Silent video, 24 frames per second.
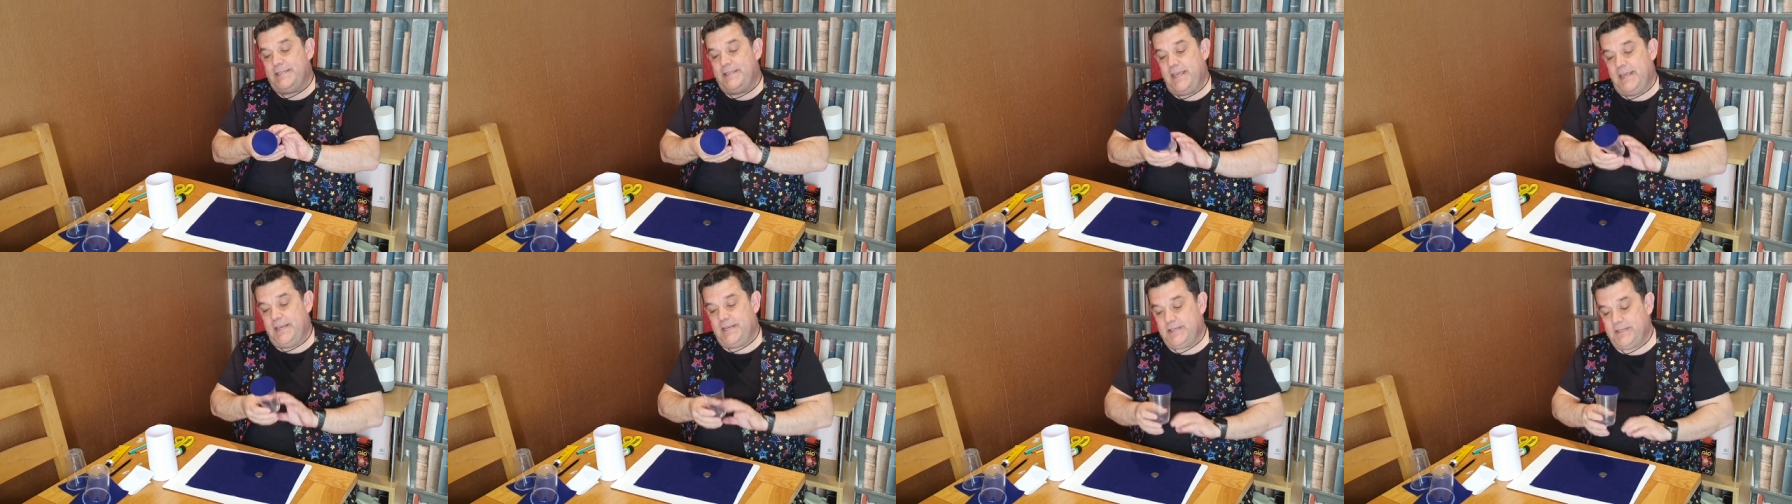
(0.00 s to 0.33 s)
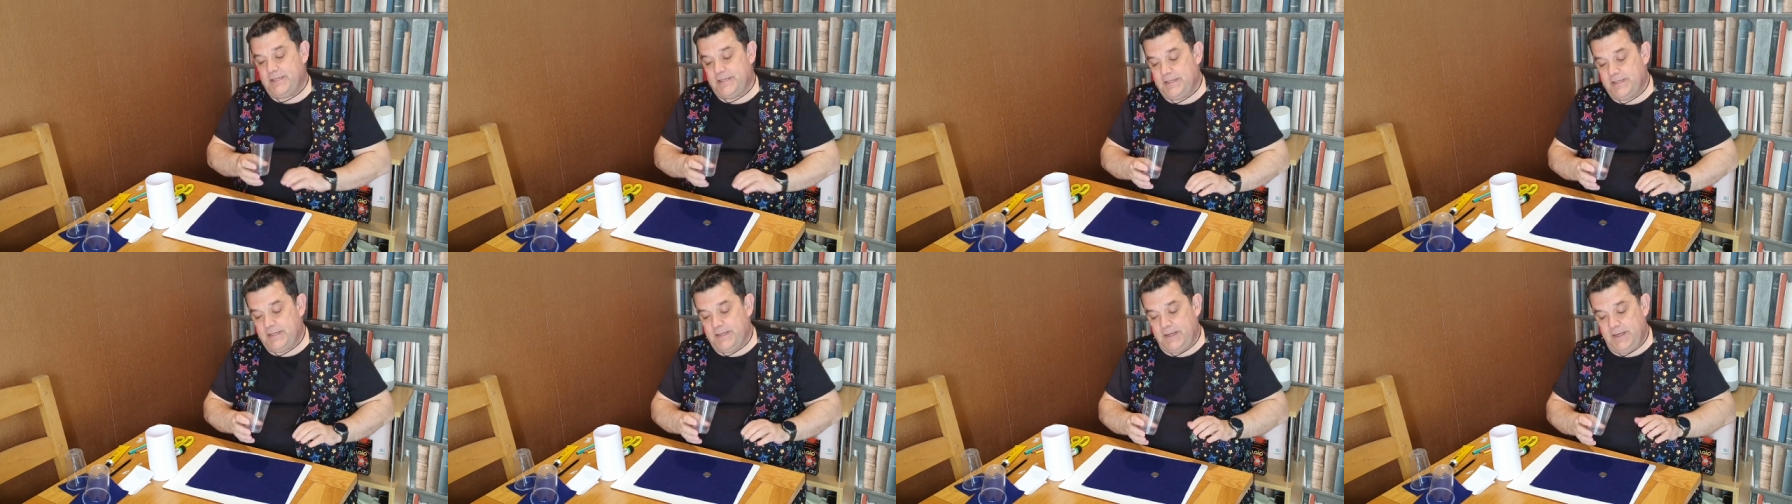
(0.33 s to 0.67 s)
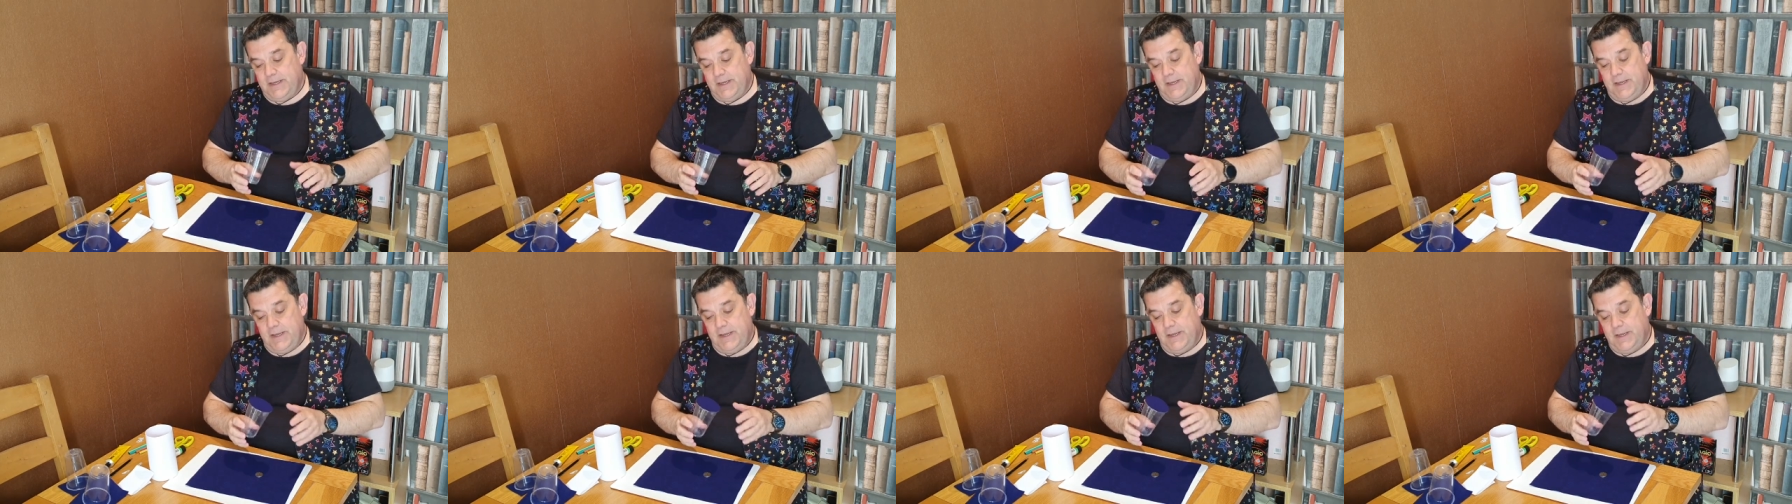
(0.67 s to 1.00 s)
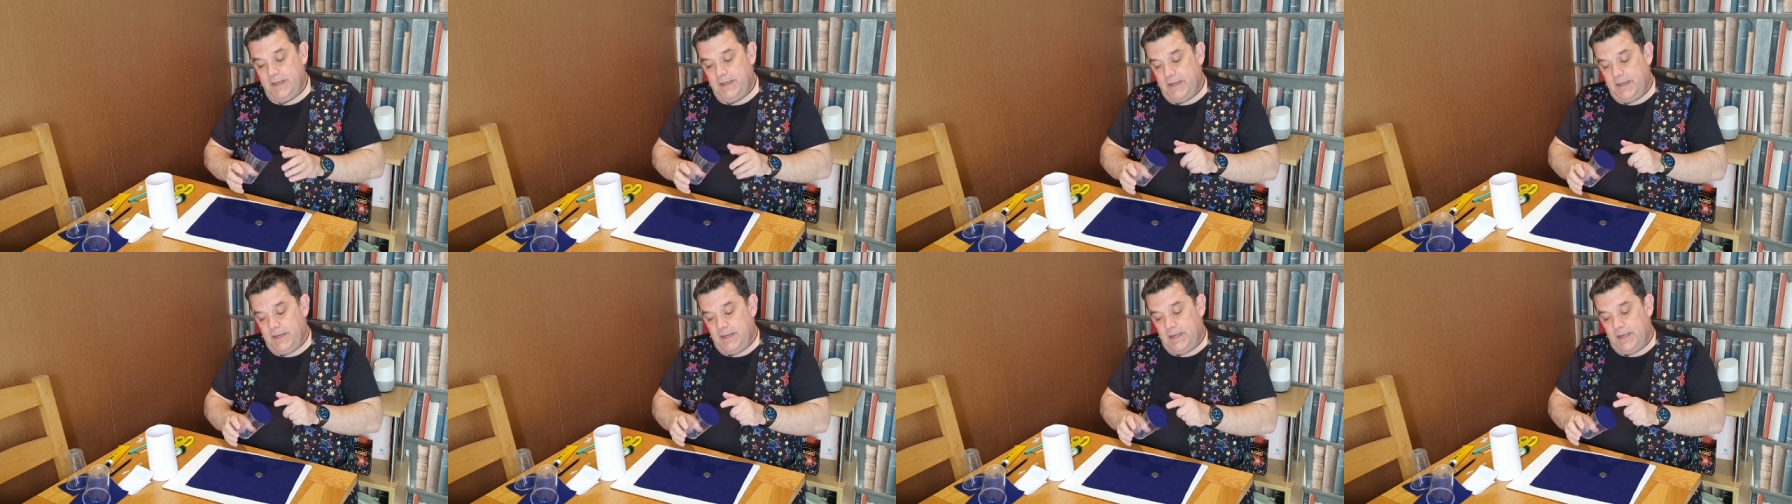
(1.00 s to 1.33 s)
this,
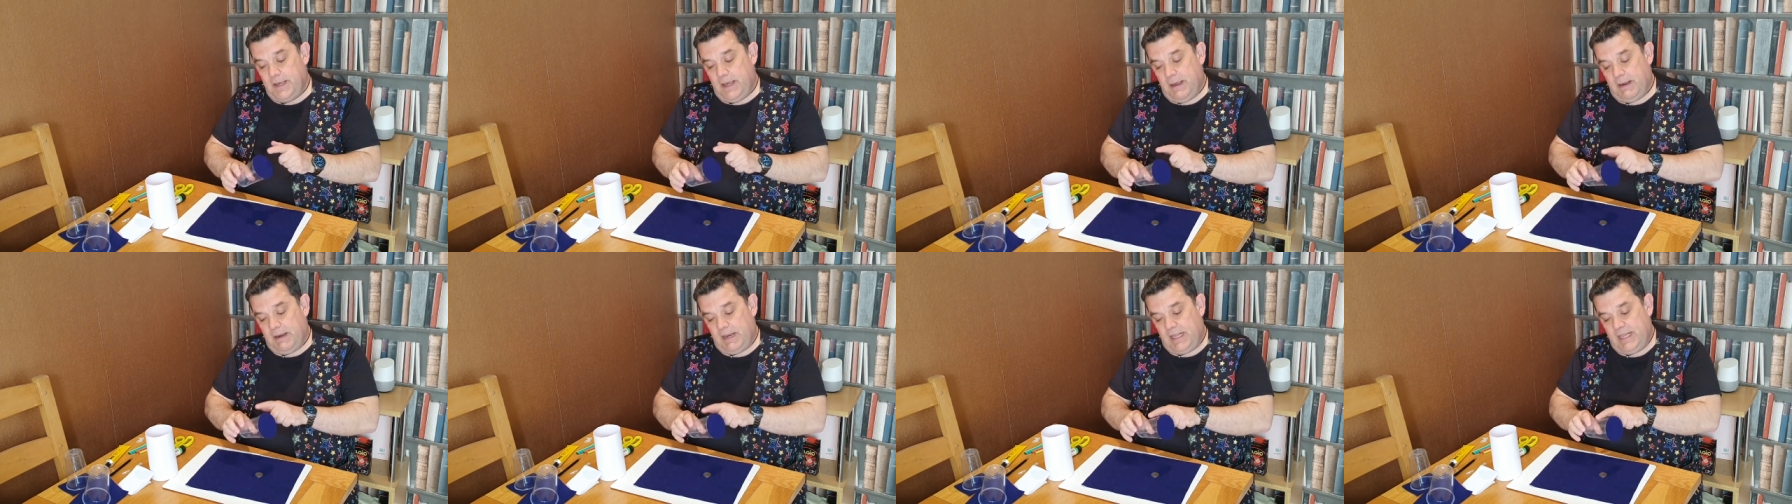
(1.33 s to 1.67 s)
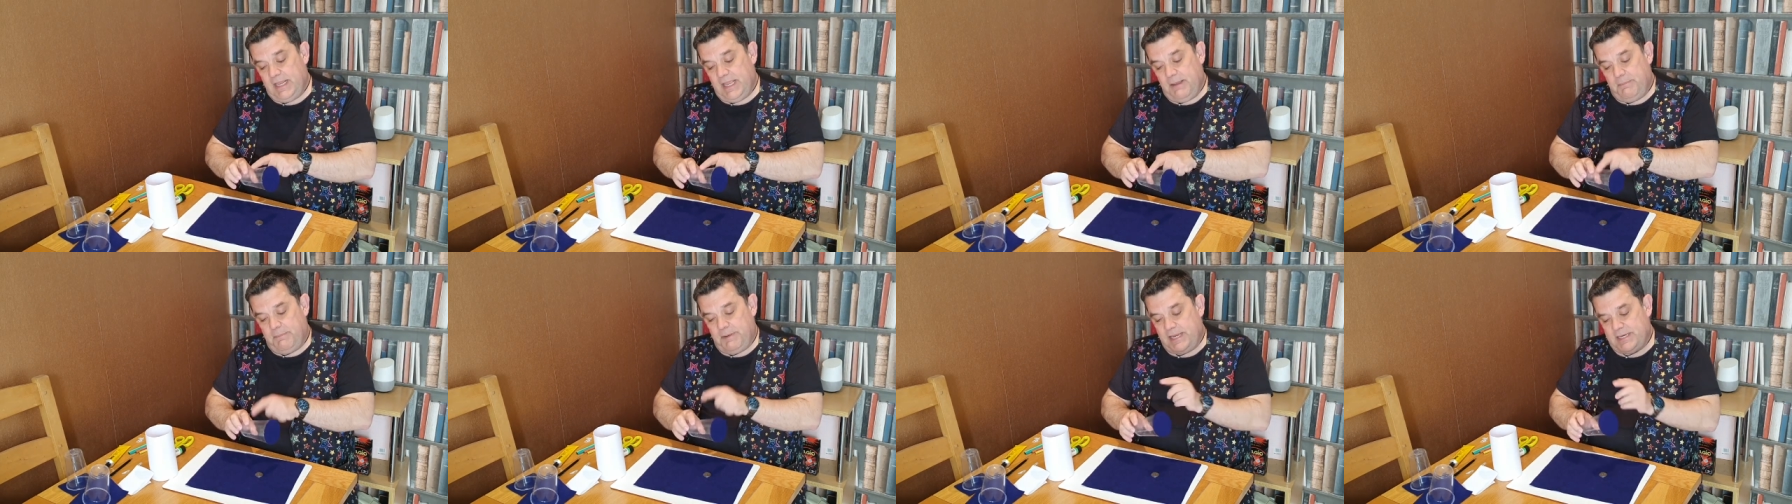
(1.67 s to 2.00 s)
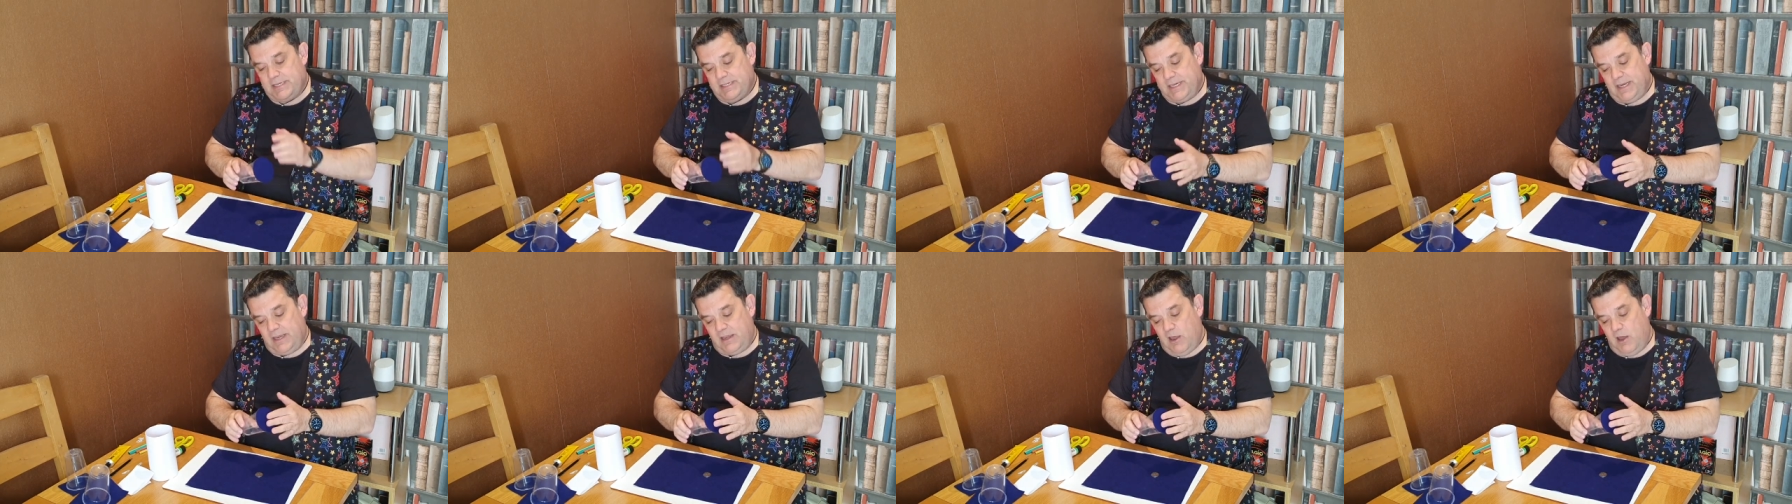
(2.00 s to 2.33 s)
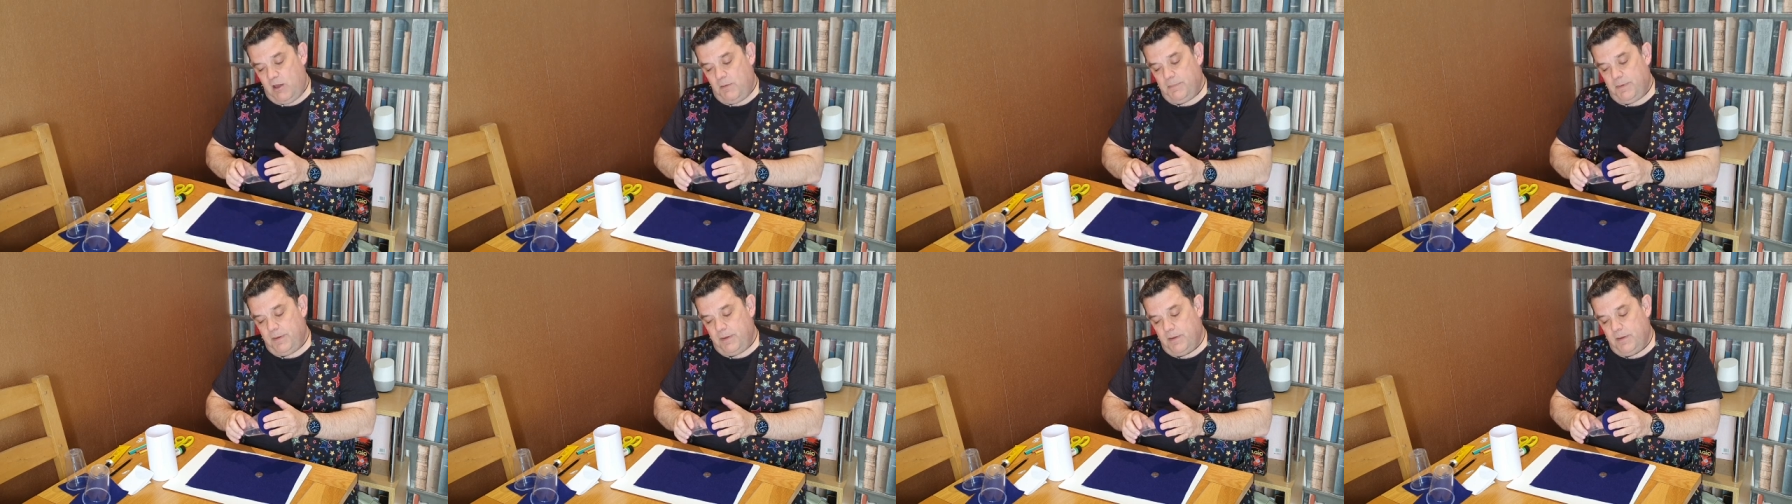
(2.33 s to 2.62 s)
a clear plastic cup